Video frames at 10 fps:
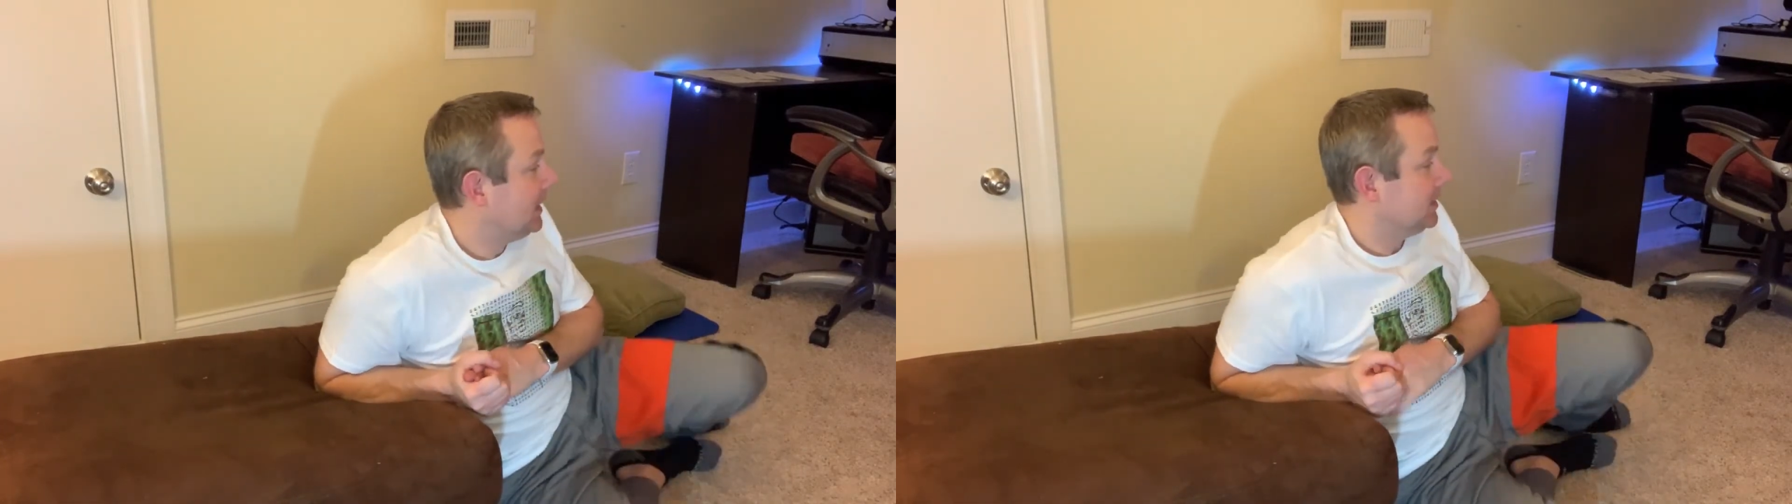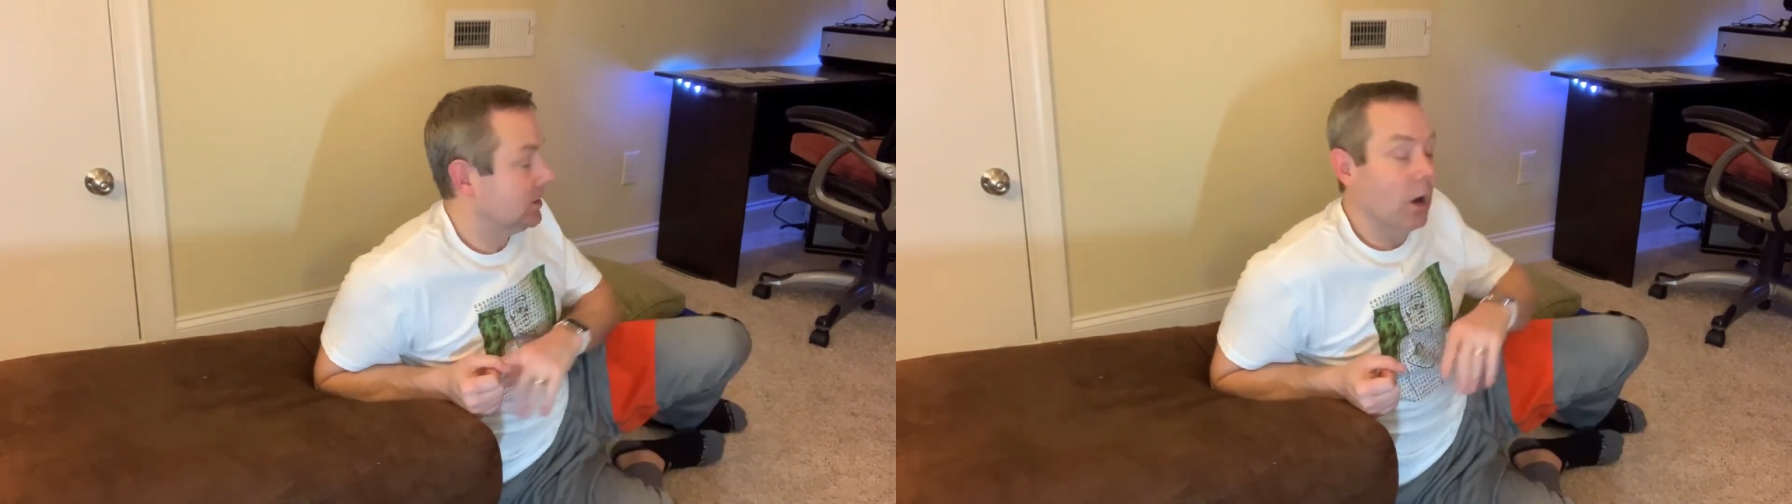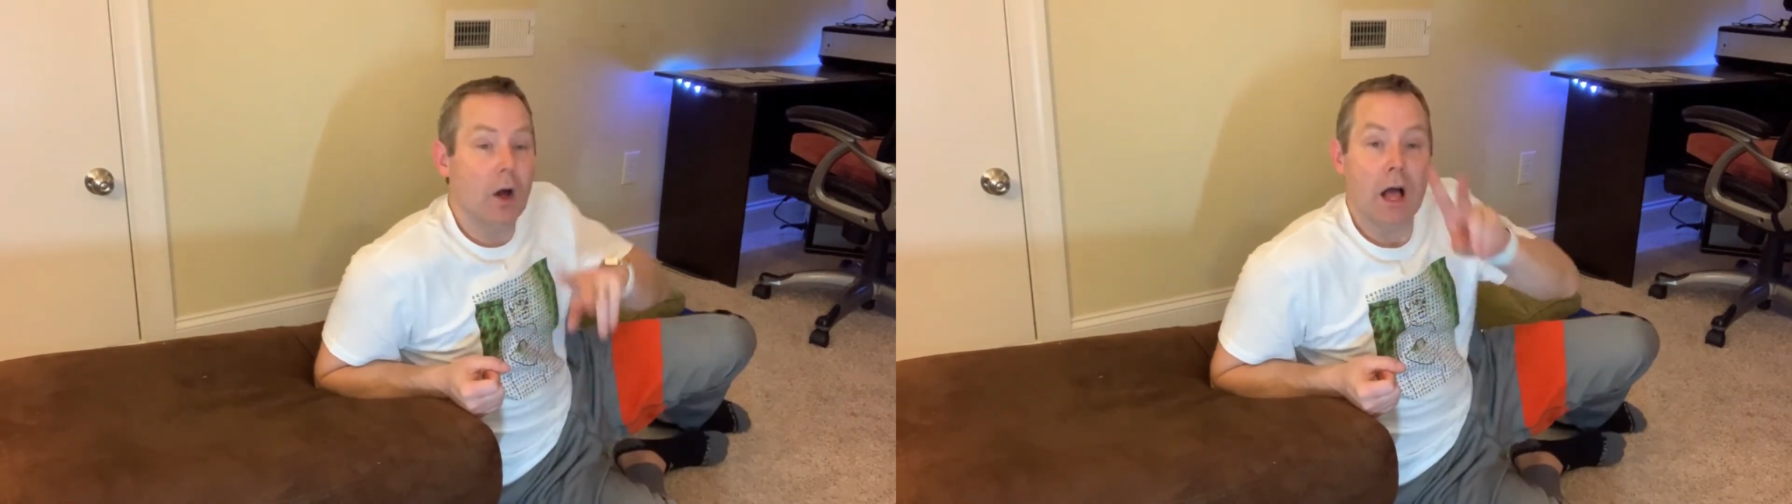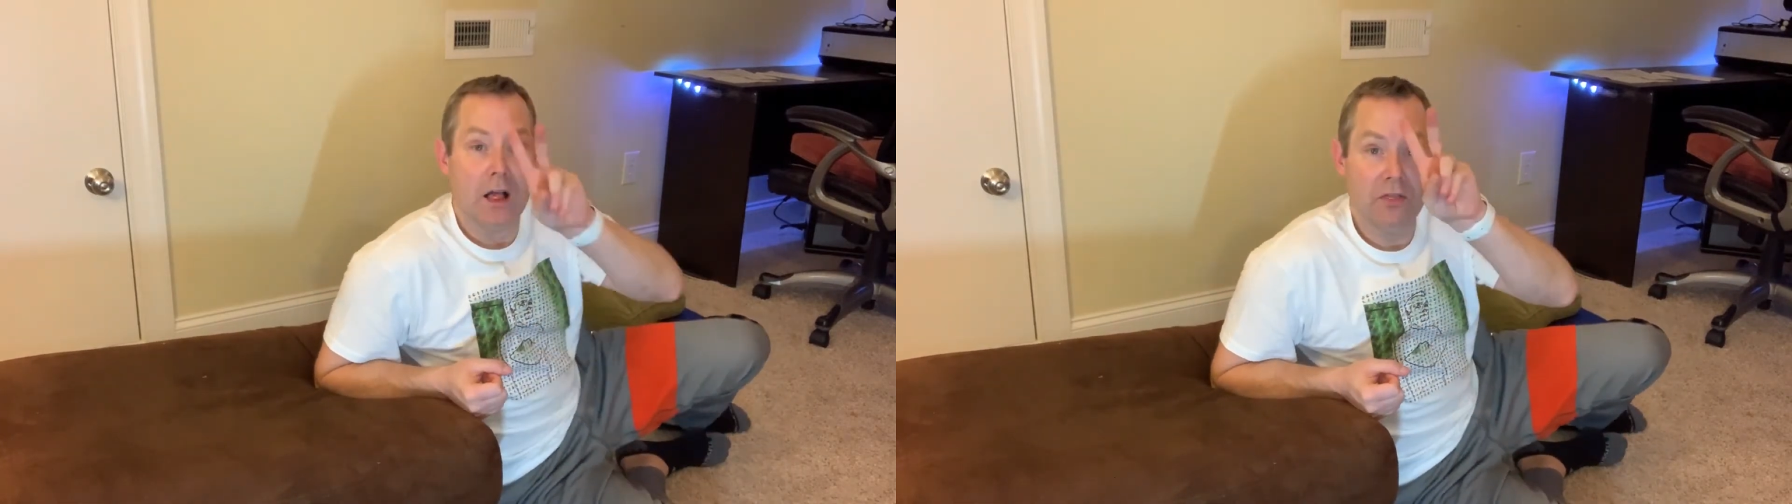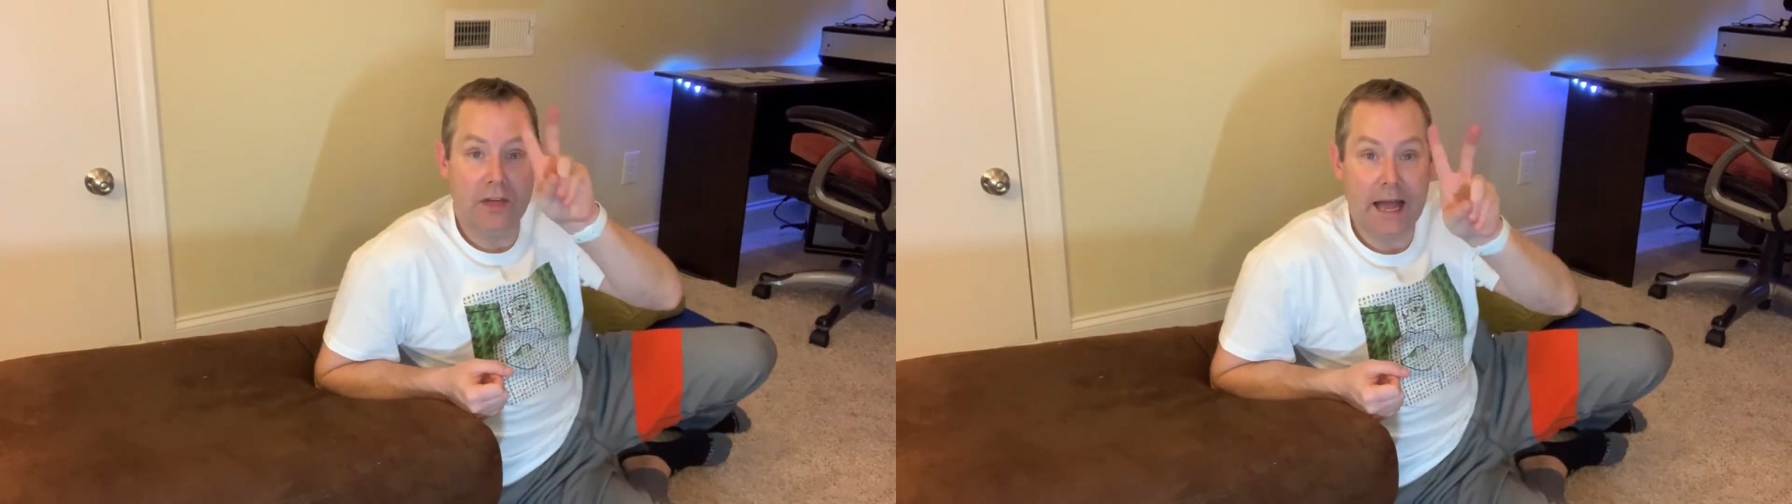So
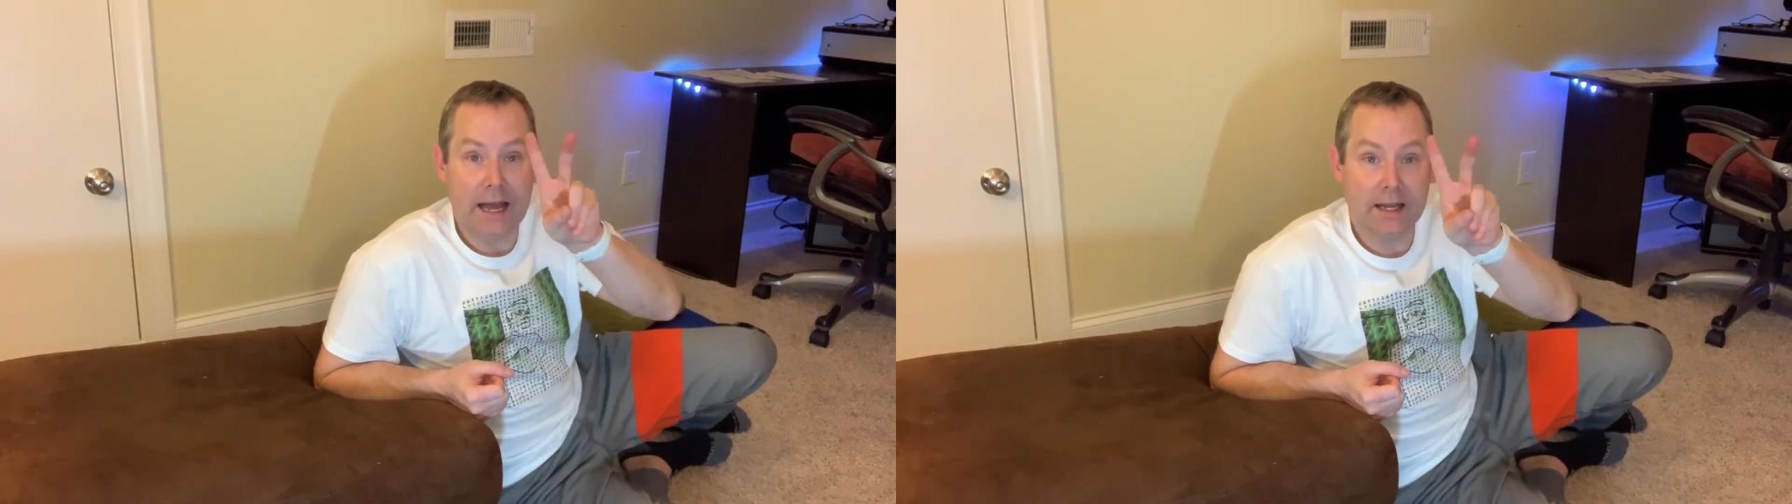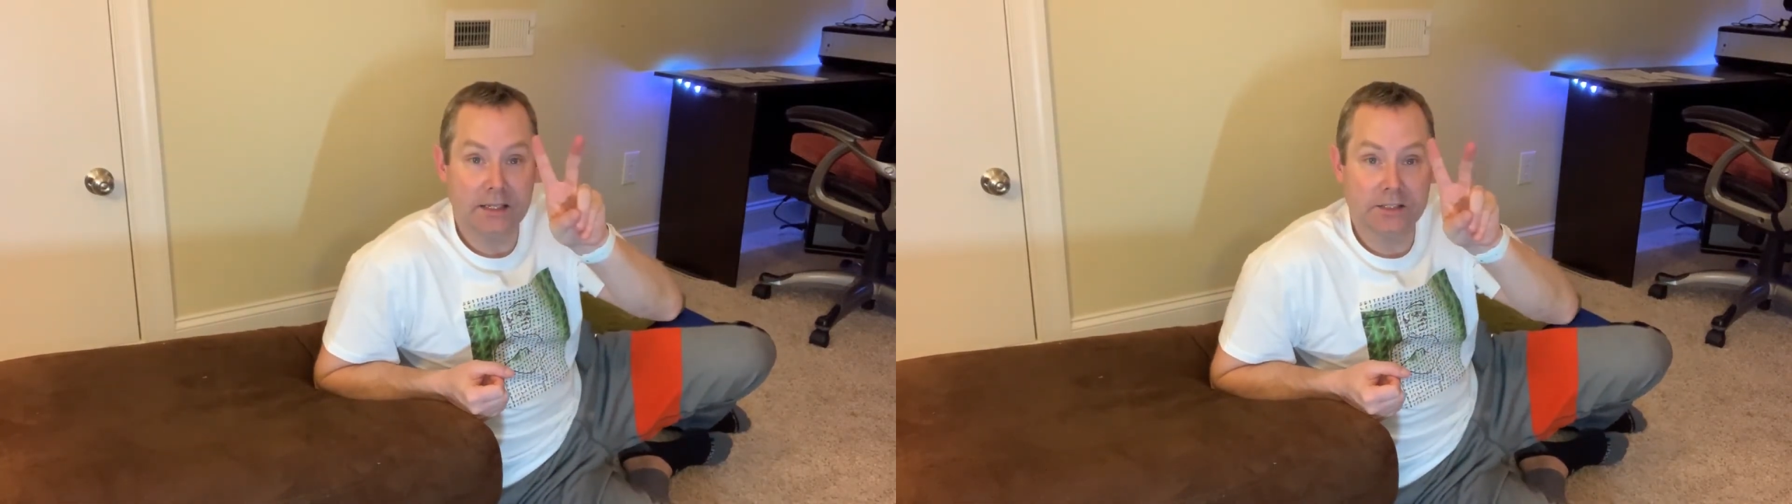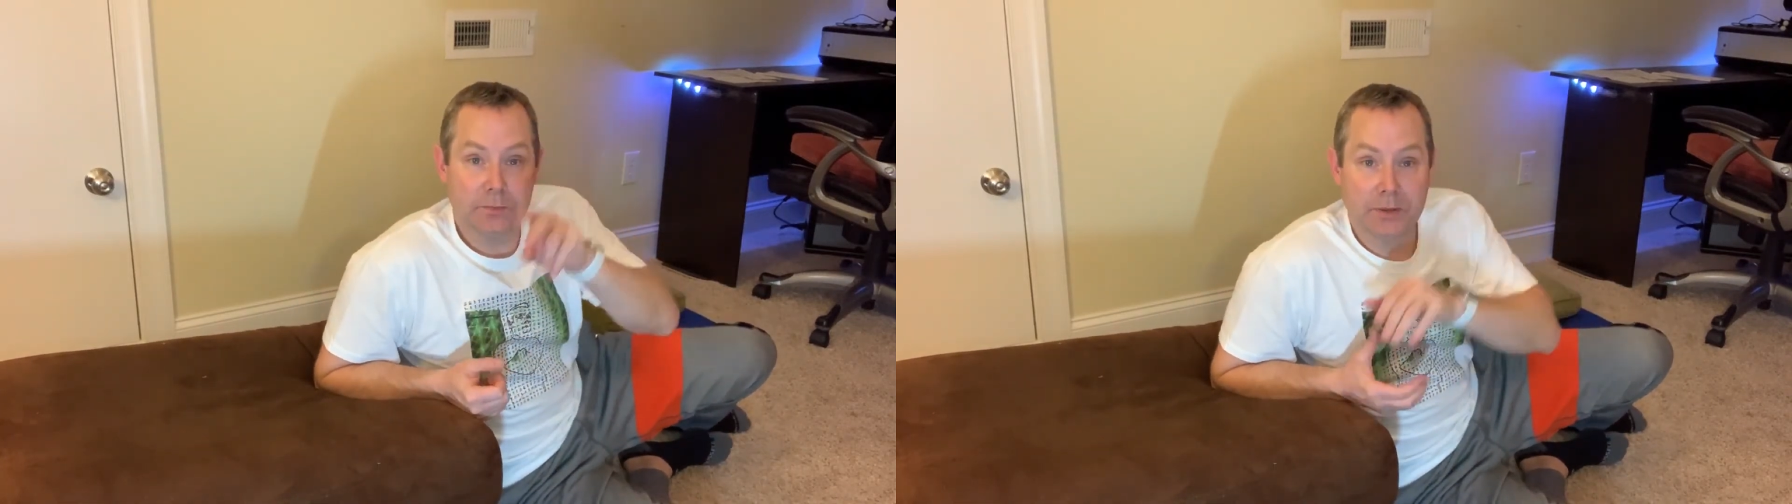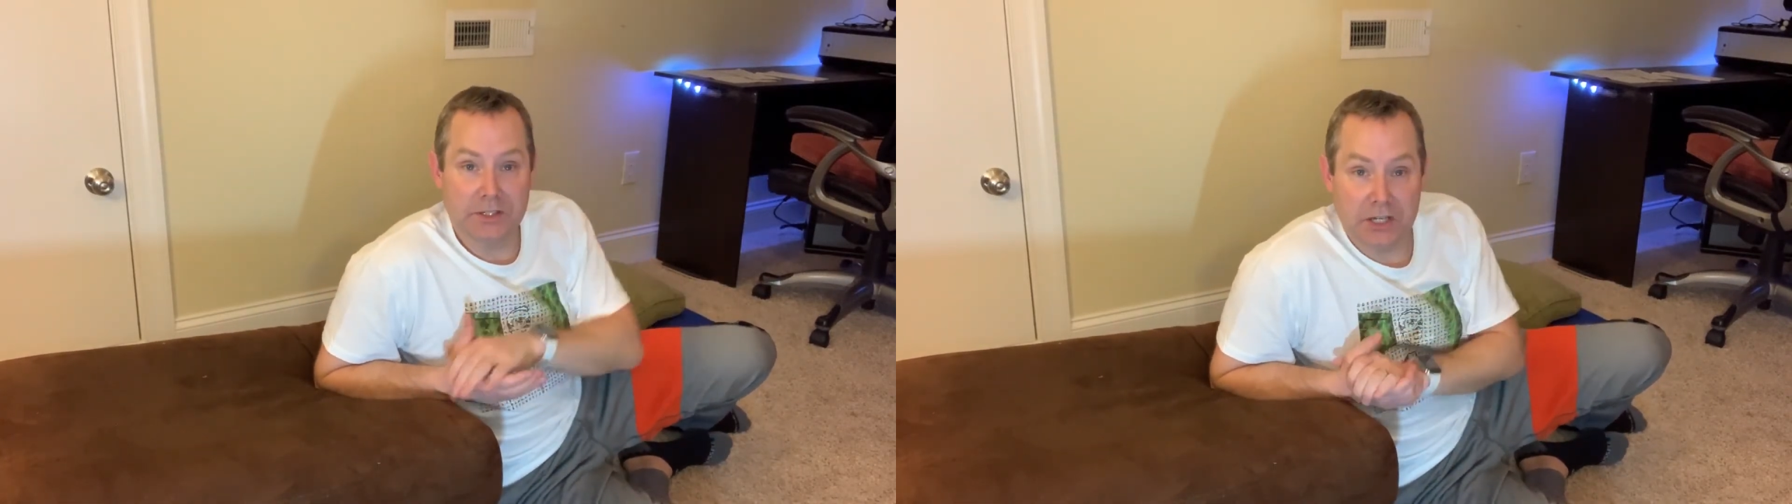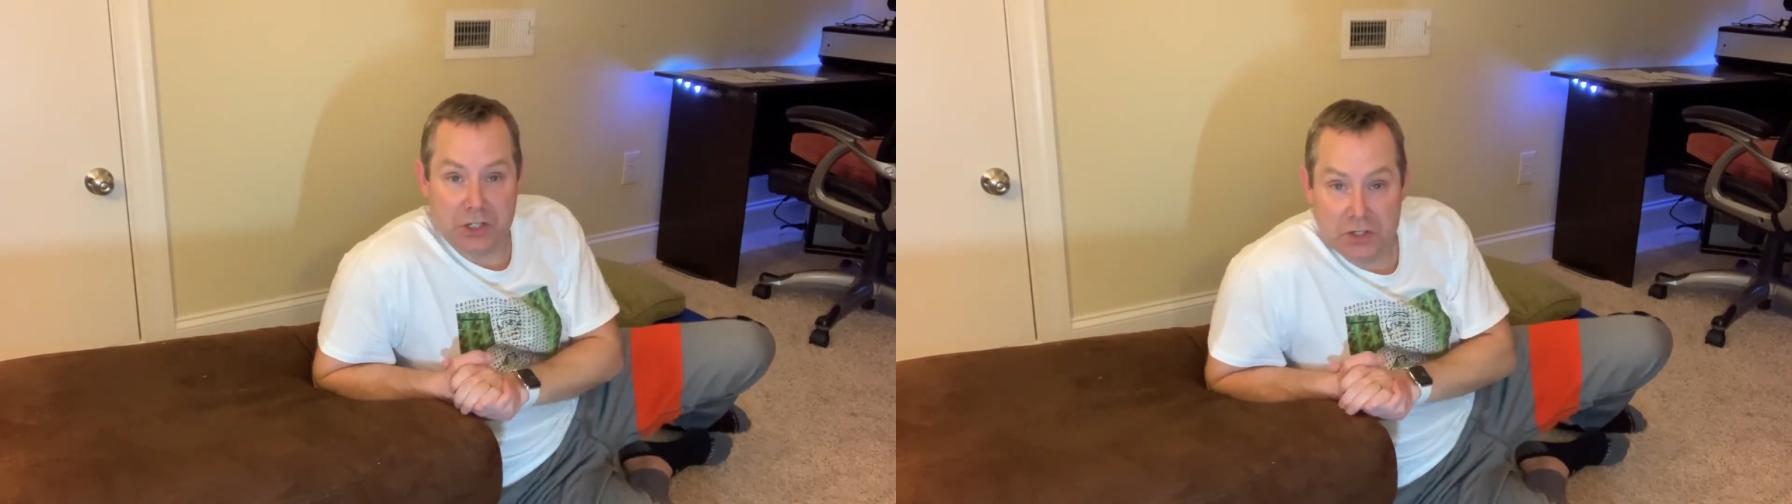that is the
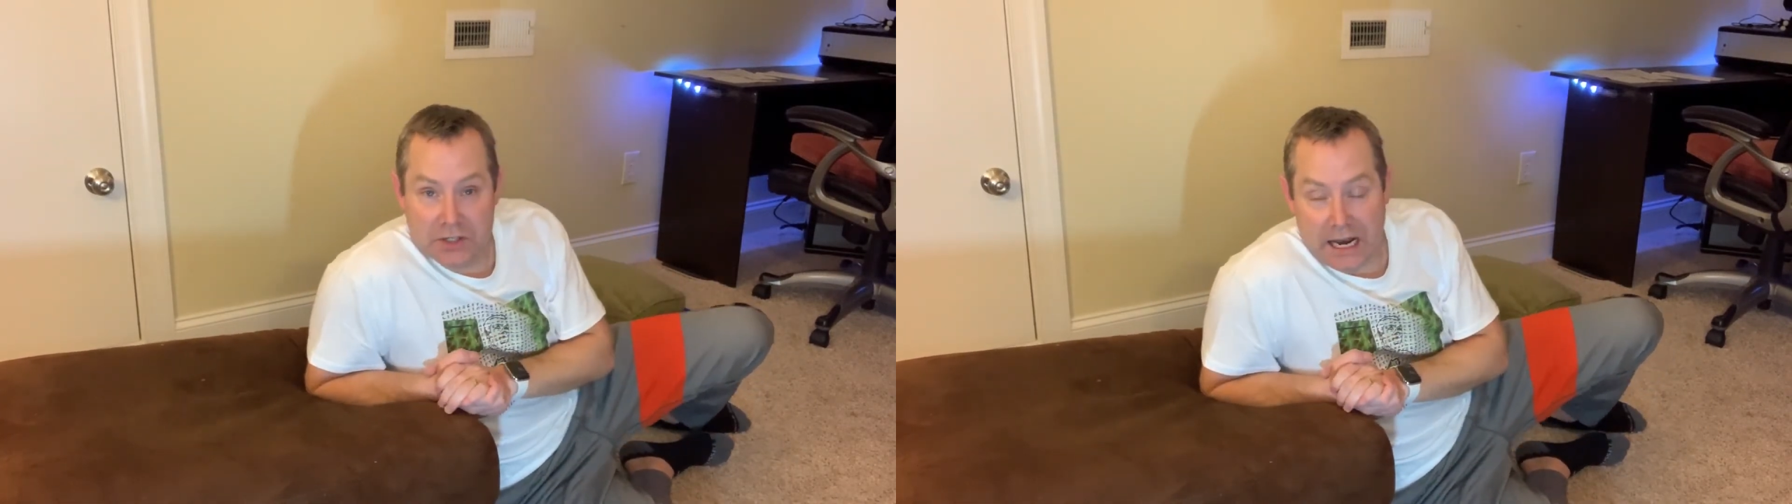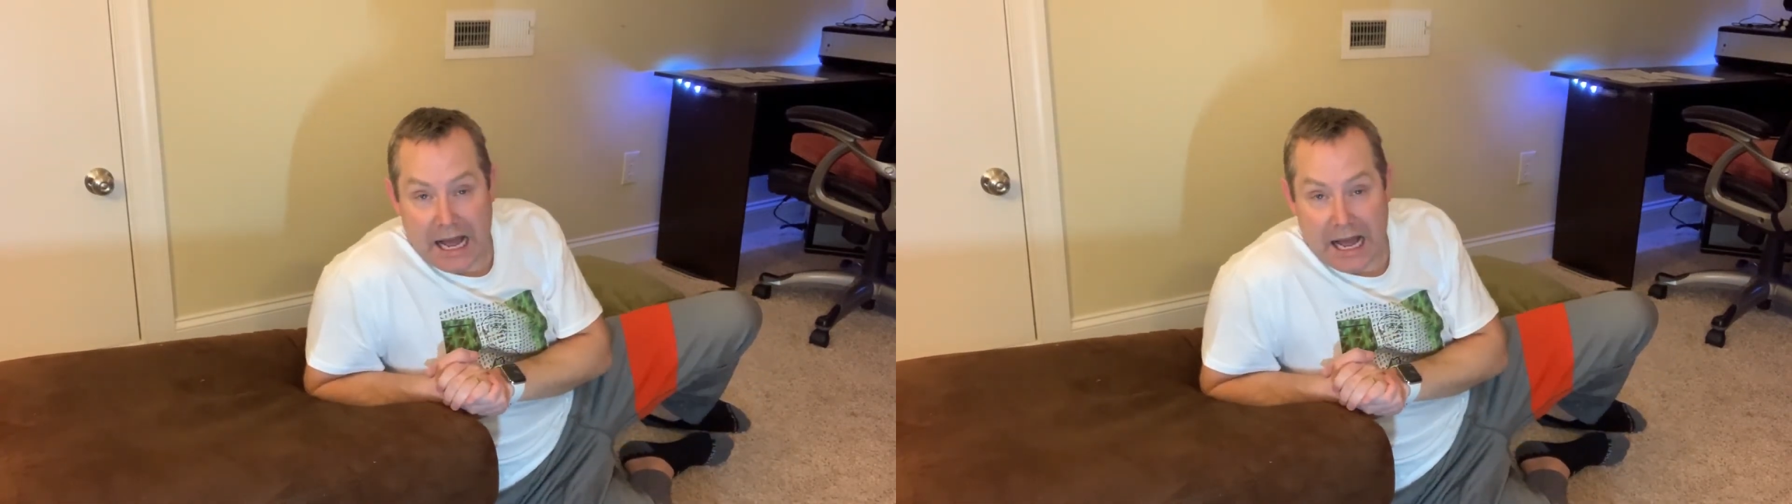positions that